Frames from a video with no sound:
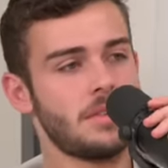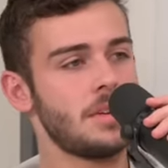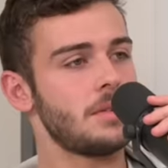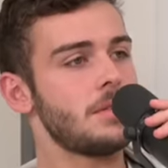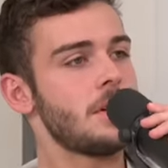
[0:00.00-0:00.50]

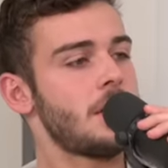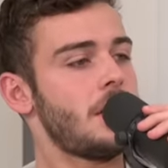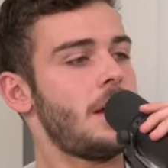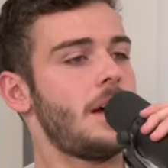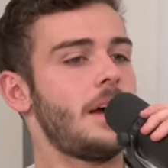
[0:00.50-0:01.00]
two,
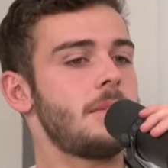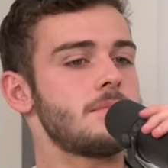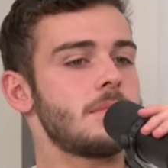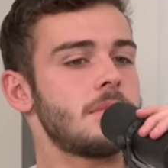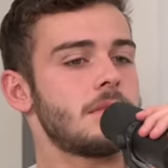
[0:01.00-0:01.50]

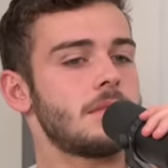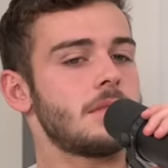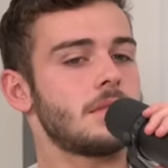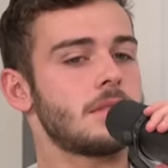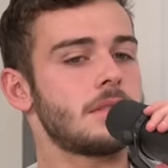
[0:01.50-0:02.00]
um,
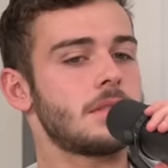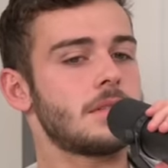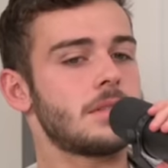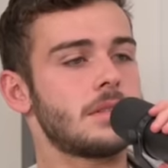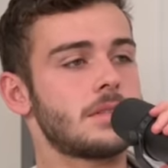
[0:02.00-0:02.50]

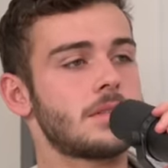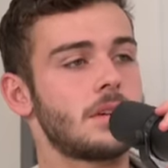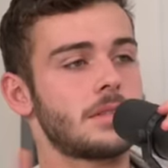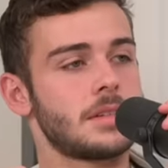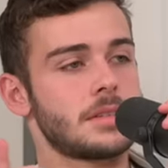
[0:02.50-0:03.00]
sorry, I
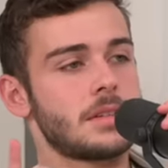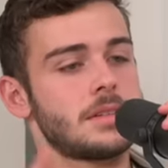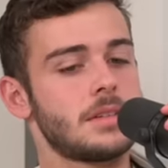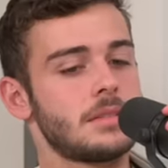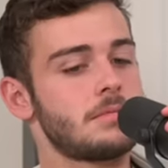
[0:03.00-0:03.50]
was going to go to
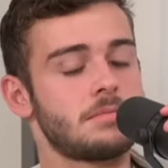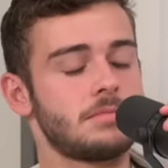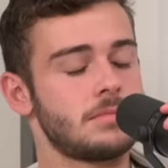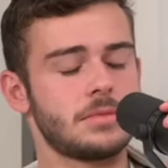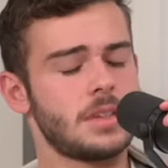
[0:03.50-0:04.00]
the
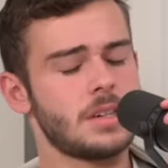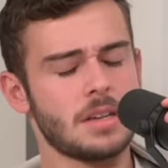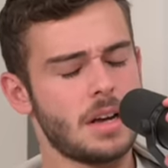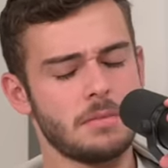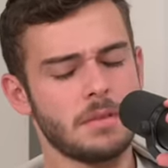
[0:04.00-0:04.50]
shit.
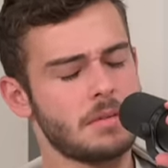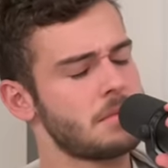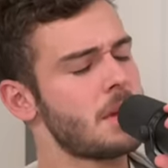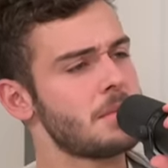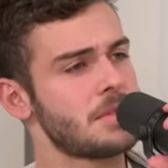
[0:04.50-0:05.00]
I
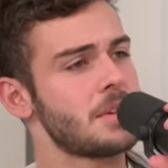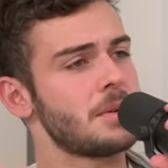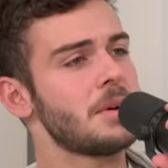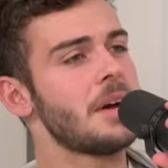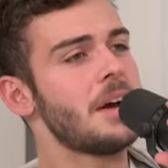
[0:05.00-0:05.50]
number
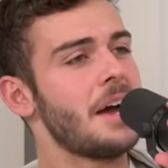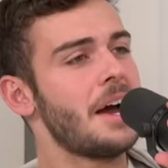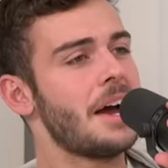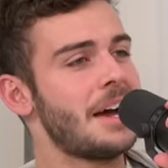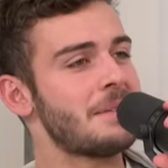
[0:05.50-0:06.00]
two,
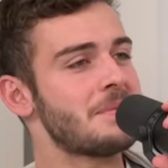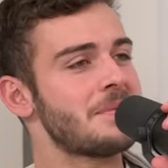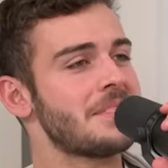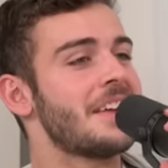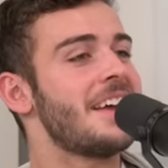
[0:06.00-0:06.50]
um,
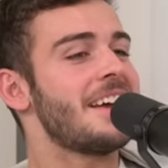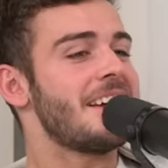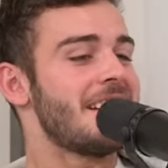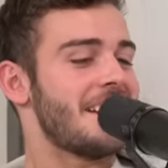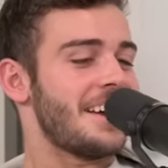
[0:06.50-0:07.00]

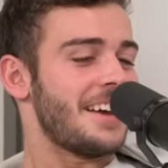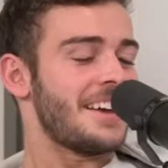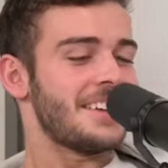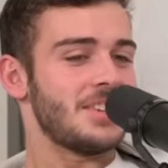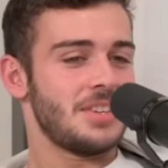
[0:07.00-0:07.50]

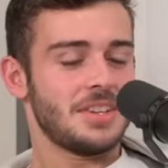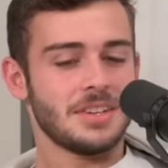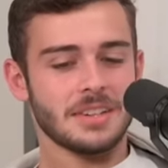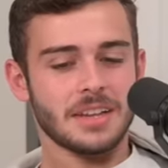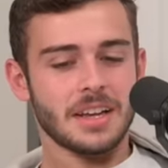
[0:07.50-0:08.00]

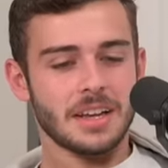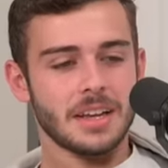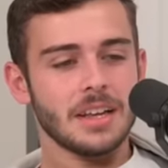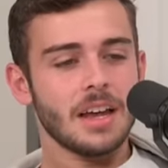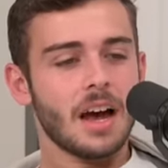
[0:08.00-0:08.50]
you like
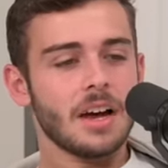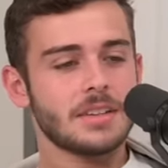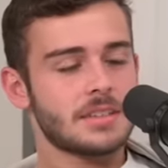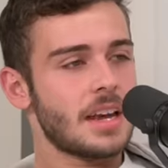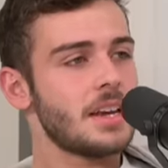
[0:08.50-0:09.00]
I'd
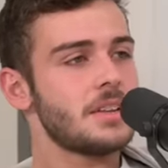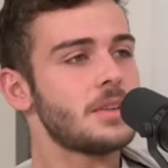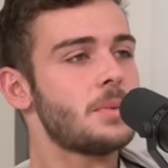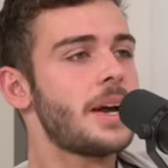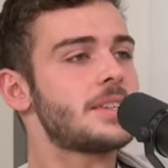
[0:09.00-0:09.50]
say
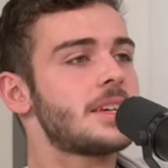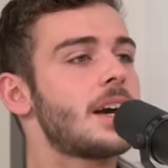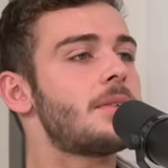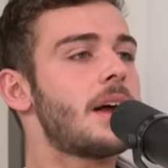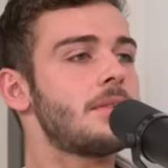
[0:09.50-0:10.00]
the way to get
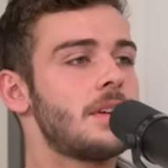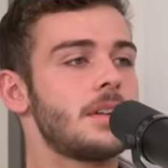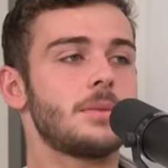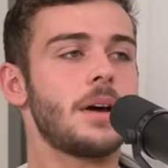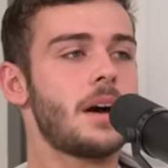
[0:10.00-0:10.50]
around it,
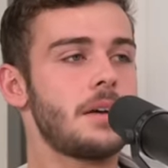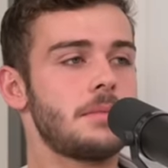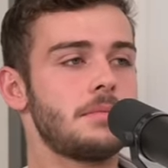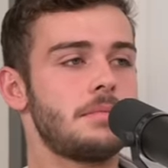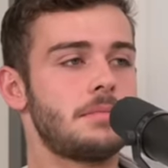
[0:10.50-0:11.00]
the way I,
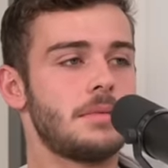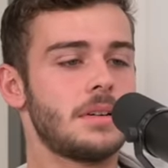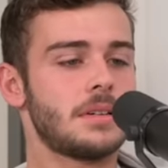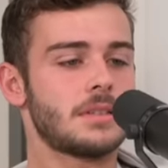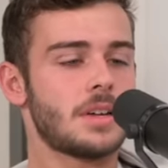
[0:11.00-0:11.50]

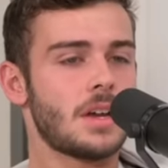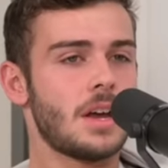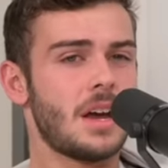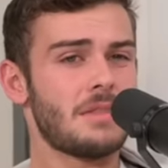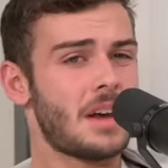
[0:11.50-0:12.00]

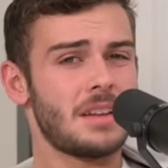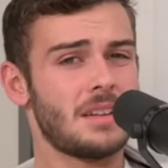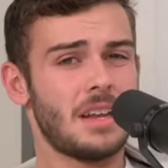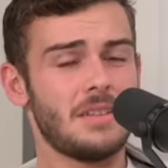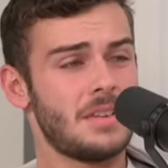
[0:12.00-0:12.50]
have and
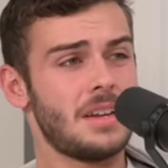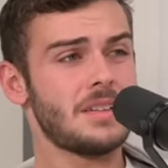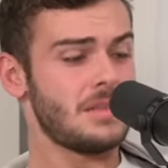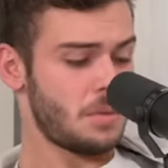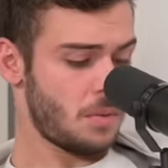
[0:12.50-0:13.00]
even it
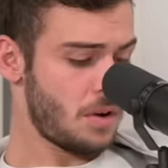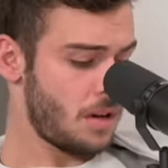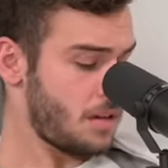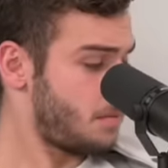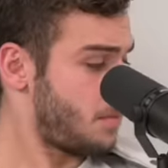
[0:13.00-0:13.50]
doesn't even
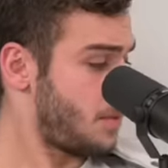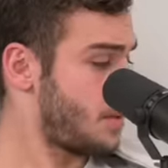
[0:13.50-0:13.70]
work, but